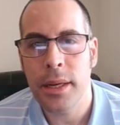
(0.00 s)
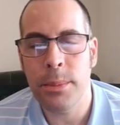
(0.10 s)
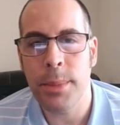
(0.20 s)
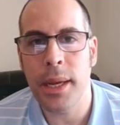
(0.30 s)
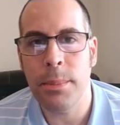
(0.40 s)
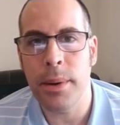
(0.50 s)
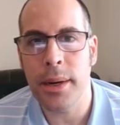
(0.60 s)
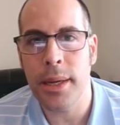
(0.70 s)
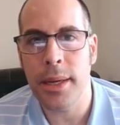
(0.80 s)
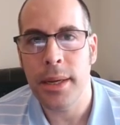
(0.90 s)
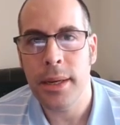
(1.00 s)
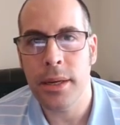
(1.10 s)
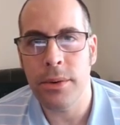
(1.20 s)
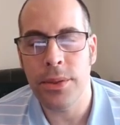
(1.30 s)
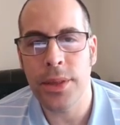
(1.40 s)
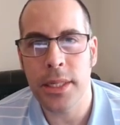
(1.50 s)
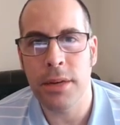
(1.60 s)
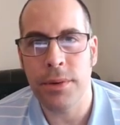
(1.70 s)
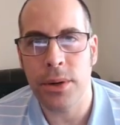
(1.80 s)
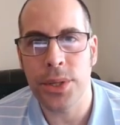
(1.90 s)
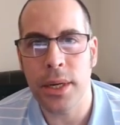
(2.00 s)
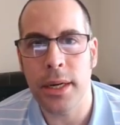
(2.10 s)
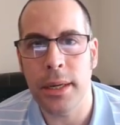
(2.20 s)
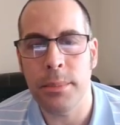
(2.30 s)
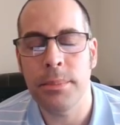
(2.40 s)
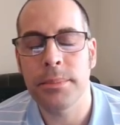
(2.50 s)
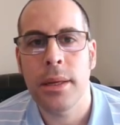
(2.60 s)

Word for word: to make money during this difficult time.